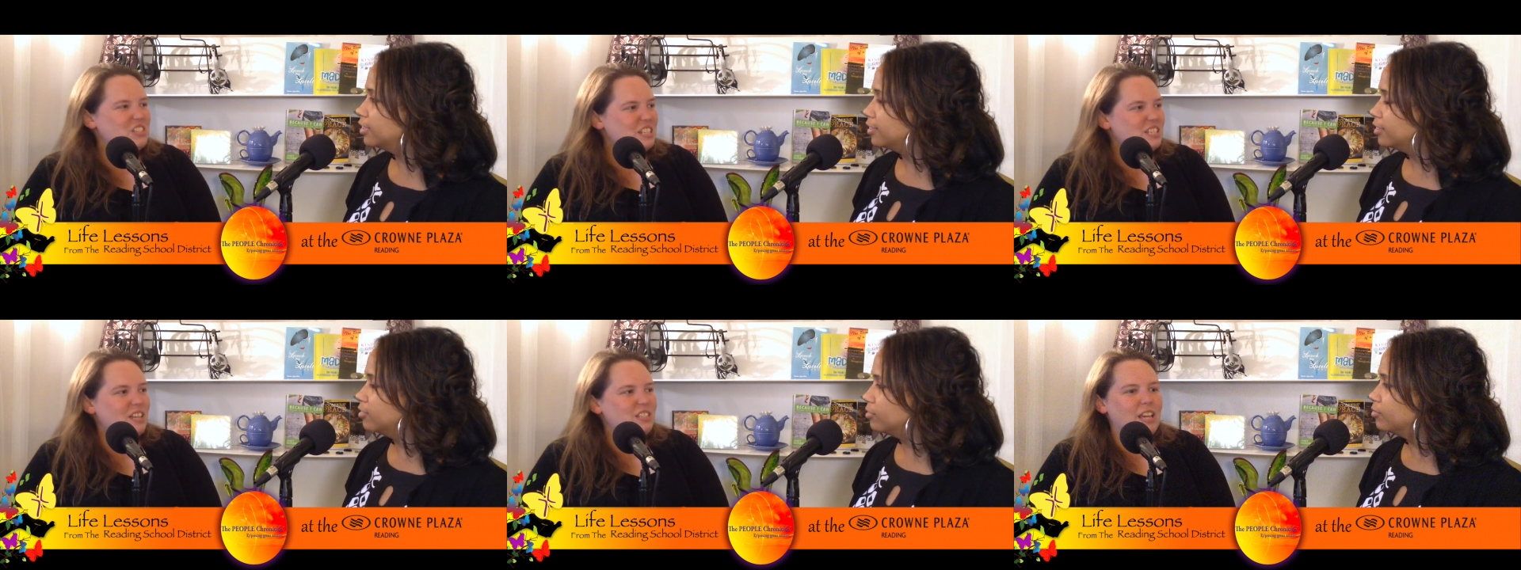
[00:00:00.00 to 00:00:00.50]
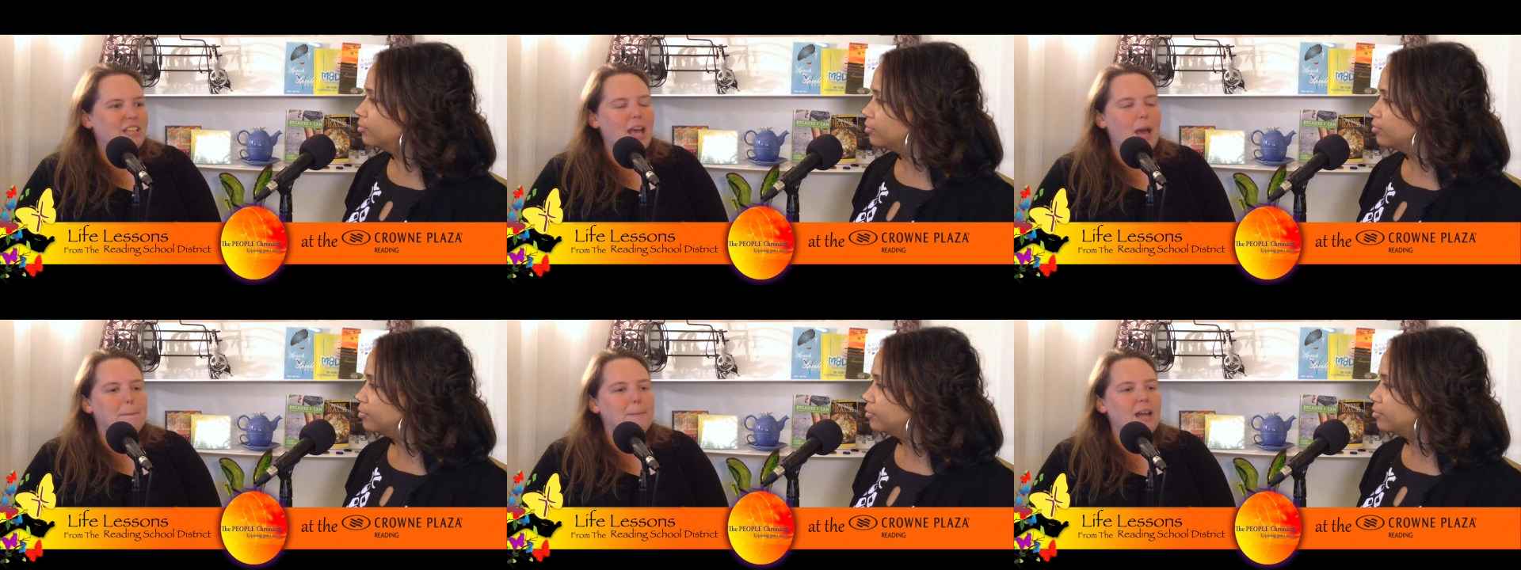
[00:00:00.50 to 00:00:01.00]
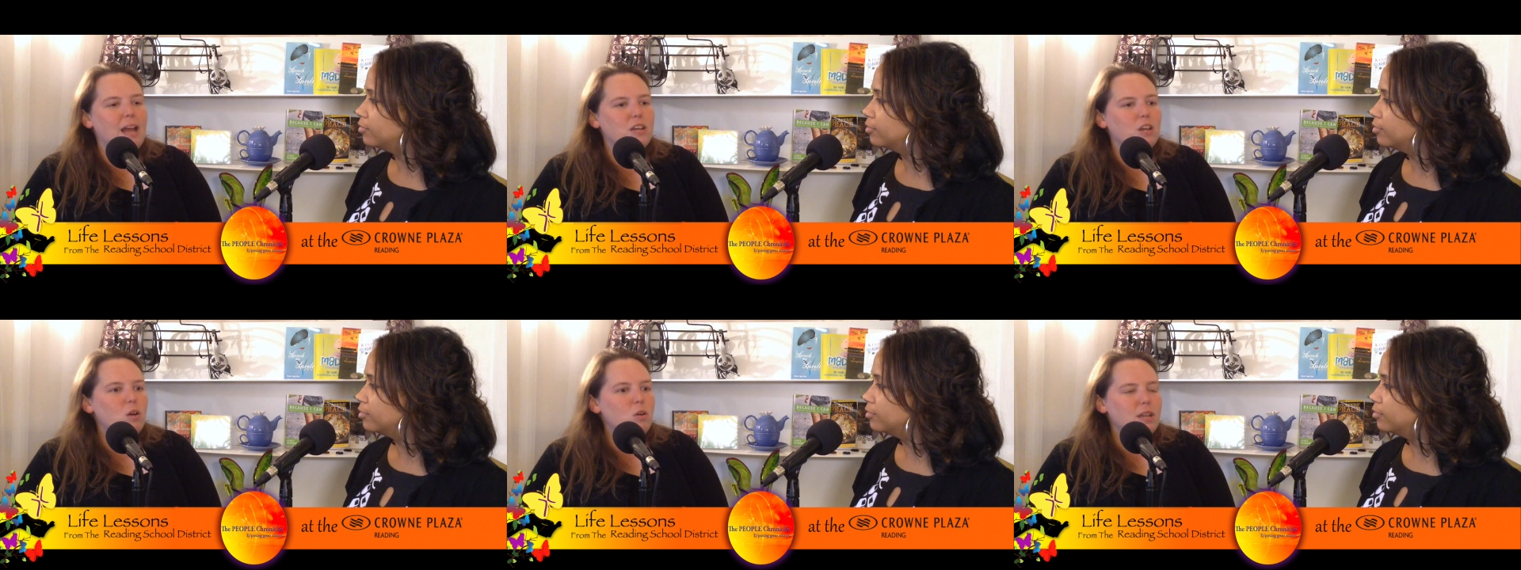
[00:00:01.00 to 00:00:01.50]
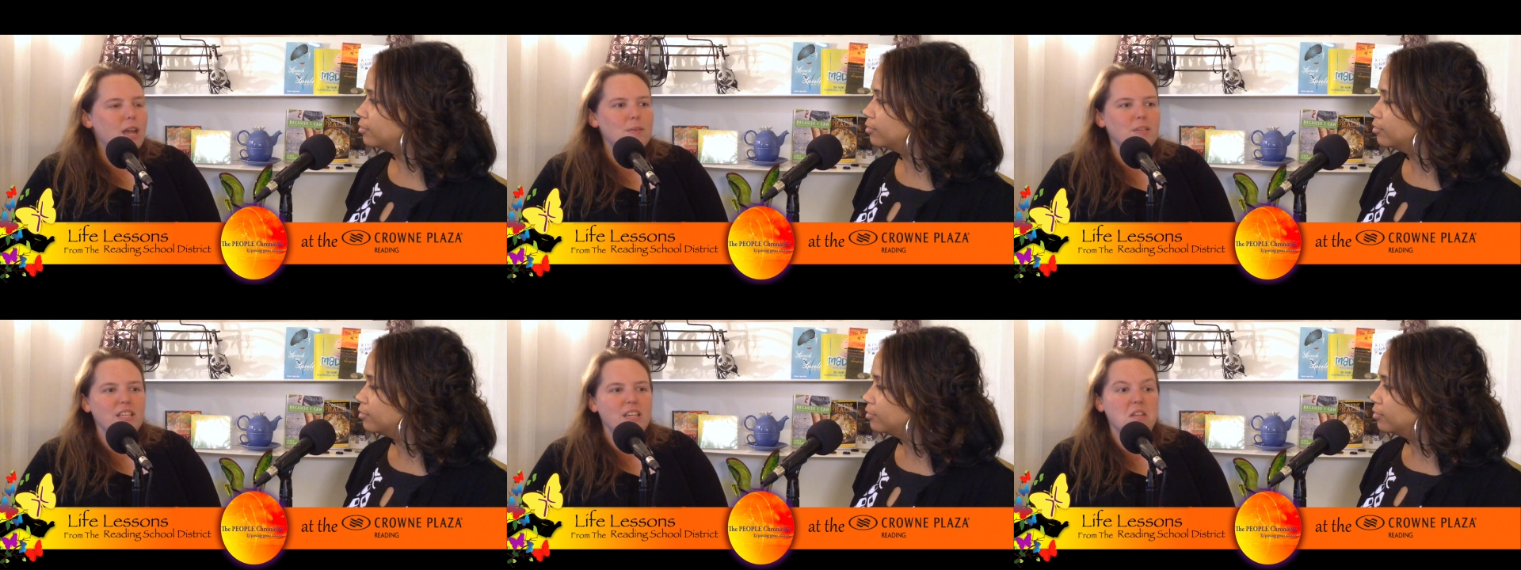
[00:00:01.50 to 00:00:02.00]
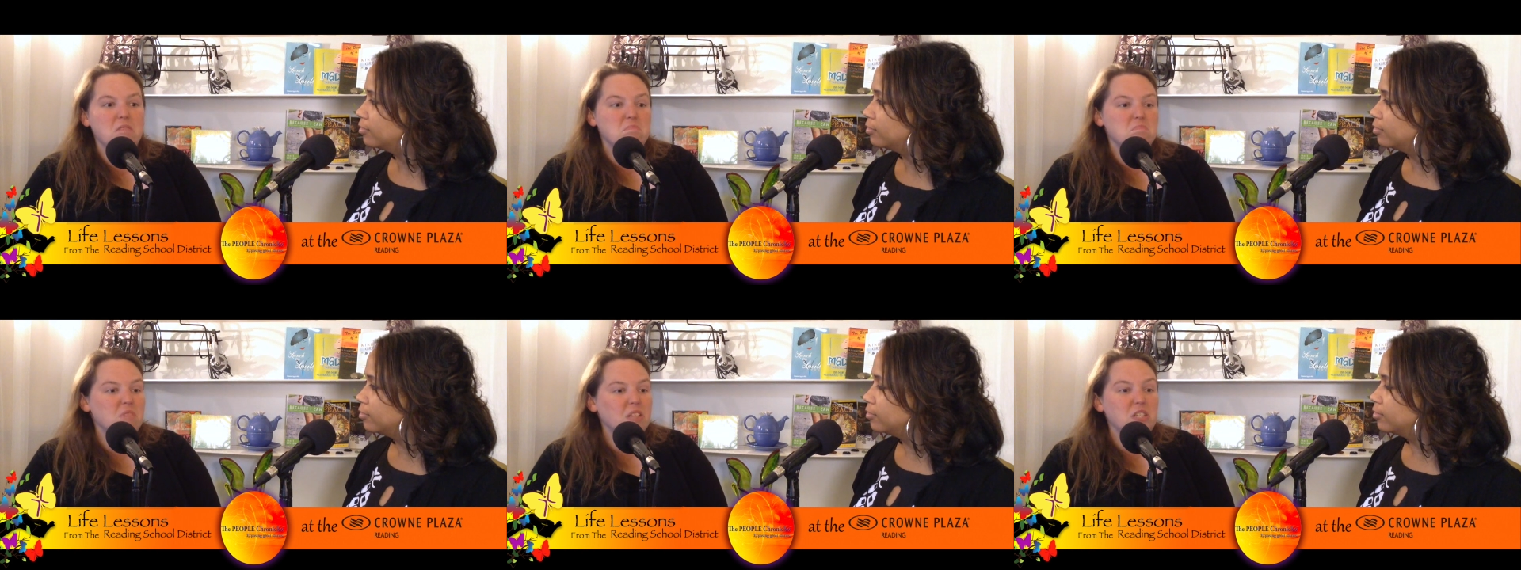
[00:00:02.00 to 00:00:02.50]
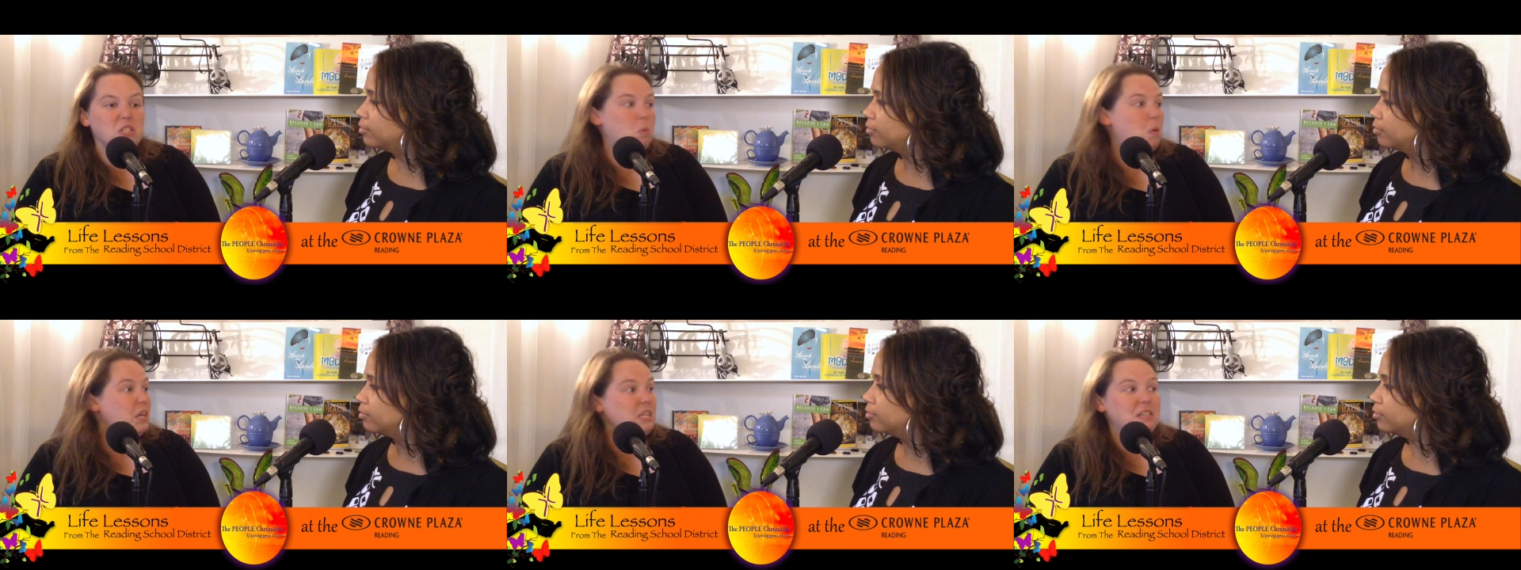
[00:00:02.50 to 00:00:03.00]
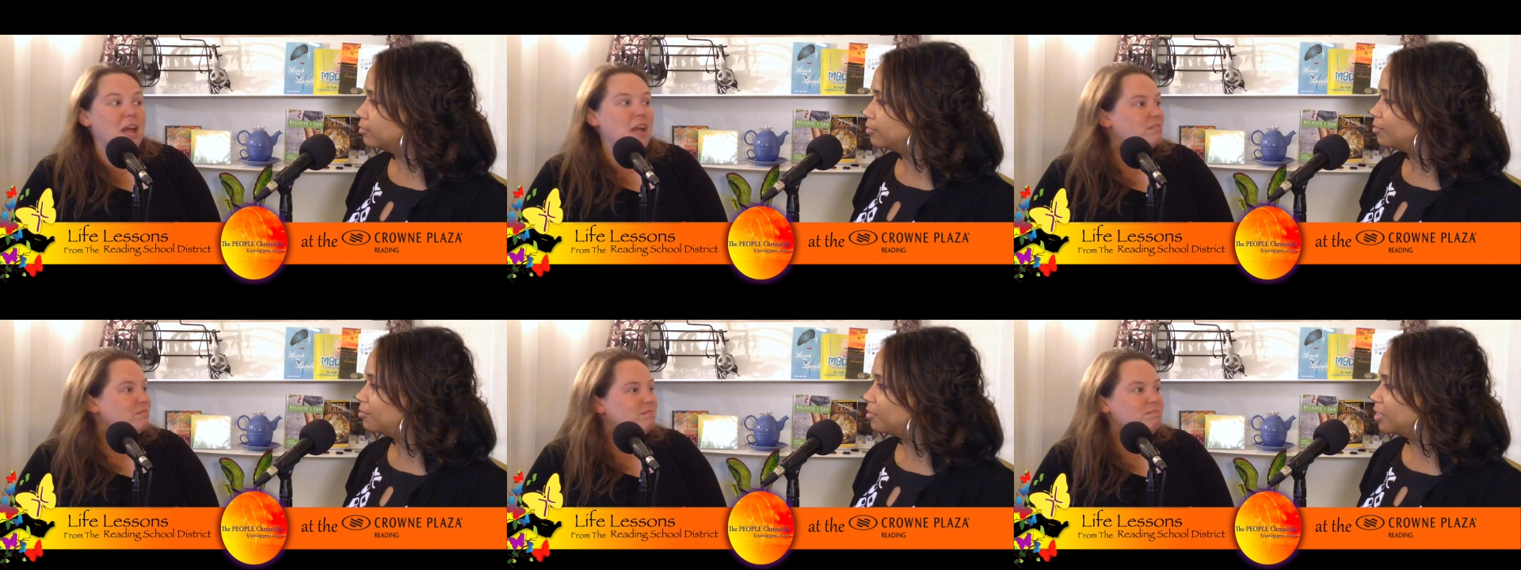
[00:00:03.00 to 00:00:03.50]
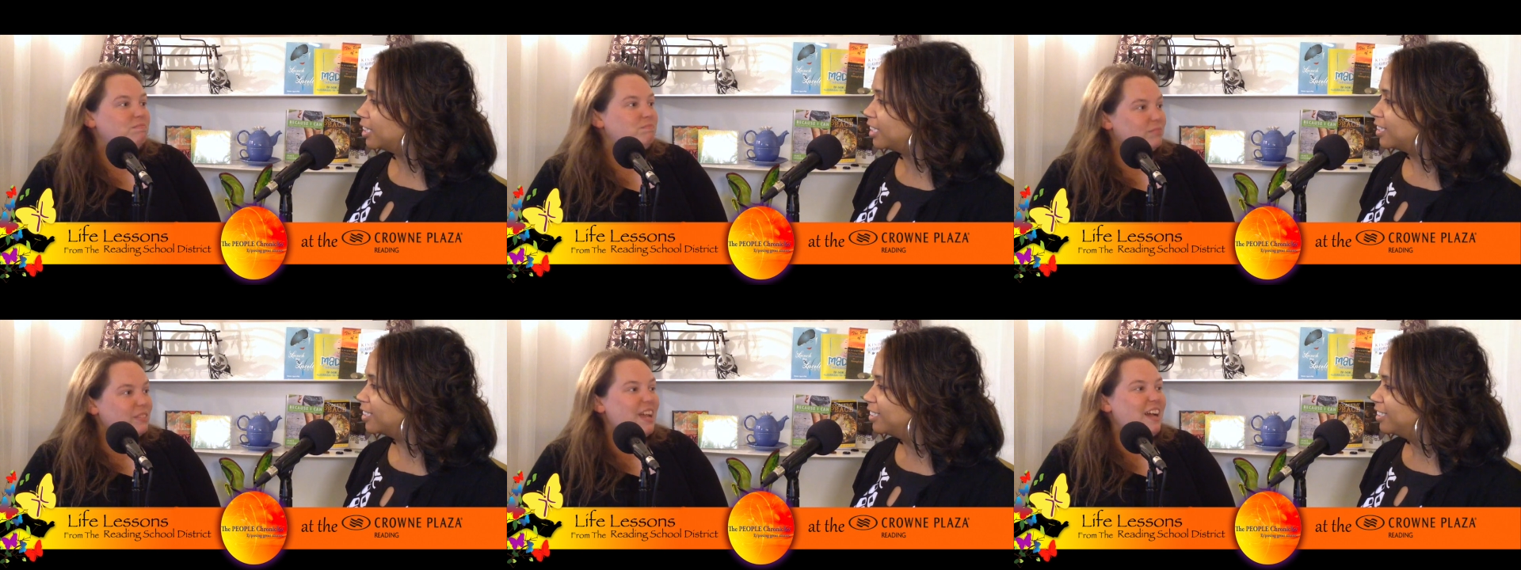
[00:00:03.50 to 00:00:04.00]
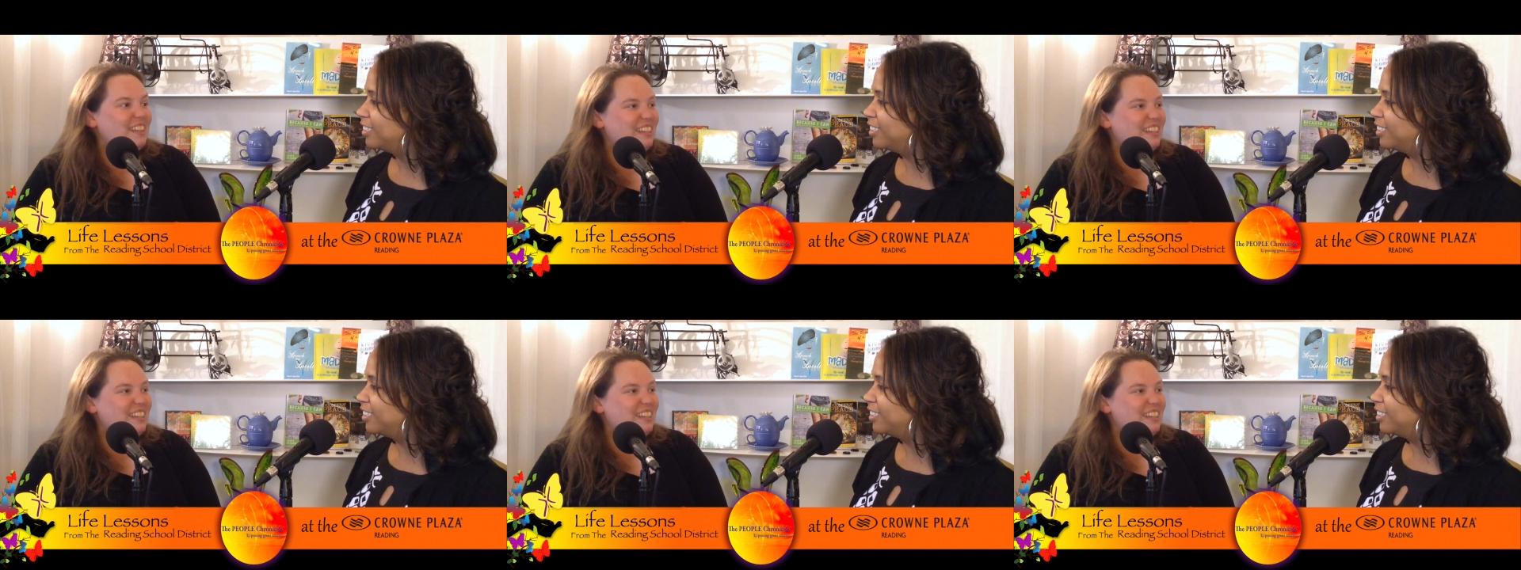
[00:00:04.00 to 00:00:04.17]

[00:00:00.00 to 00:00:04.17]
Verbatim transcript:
Speaker 1: and such like that. But I know that I was in at least twenty today. Really? Yeah.